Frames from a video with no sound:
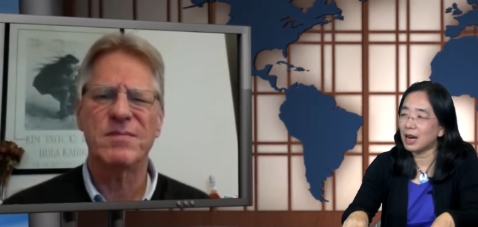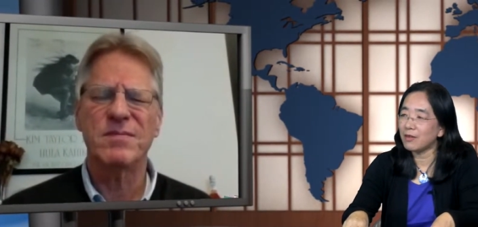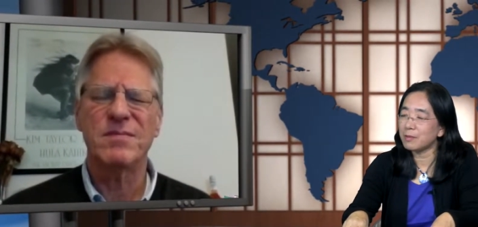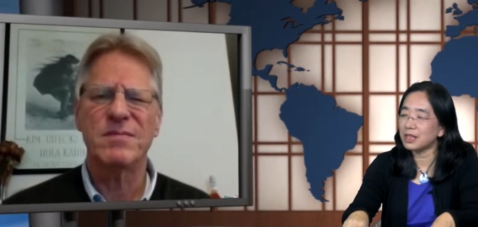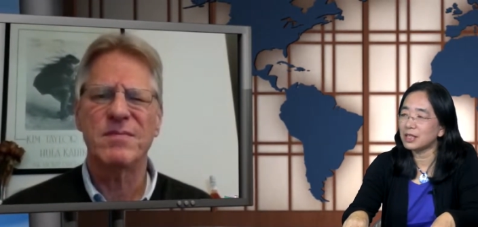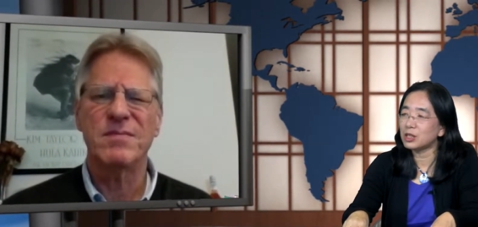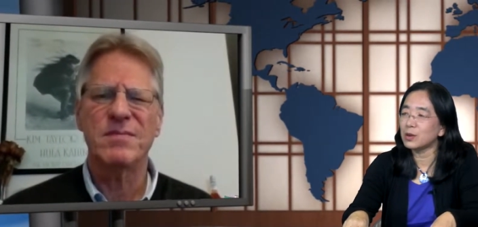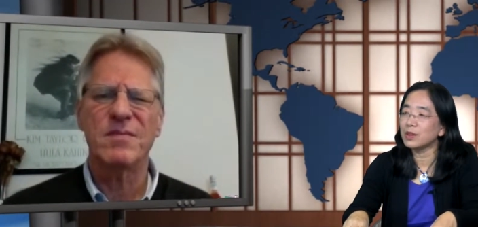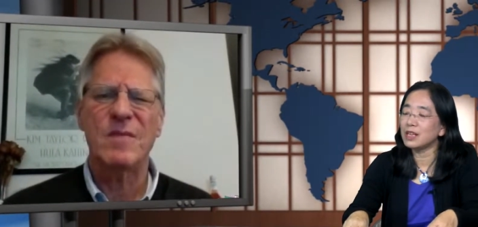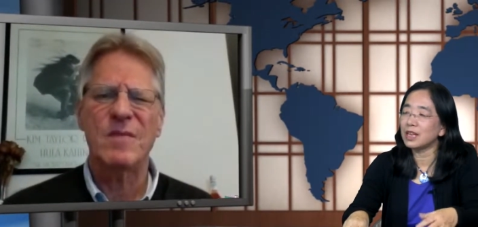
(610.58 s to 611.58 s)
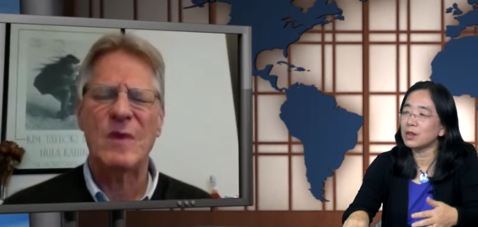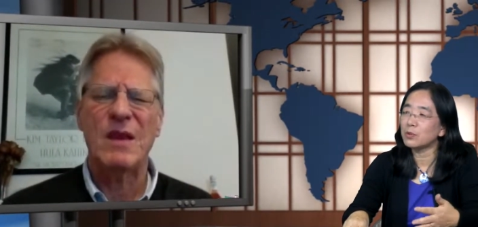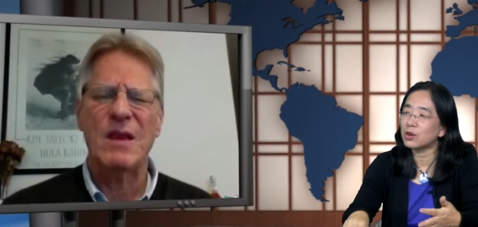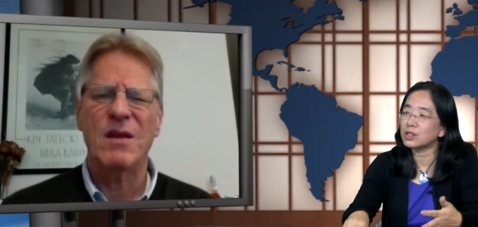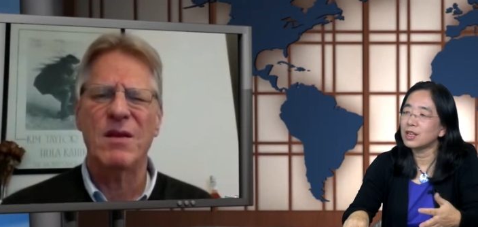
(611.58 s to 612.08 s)
Speaker 1: government. So in other
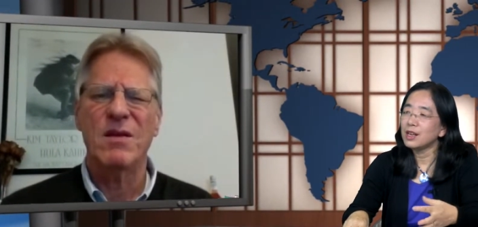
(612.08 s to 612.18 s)
words,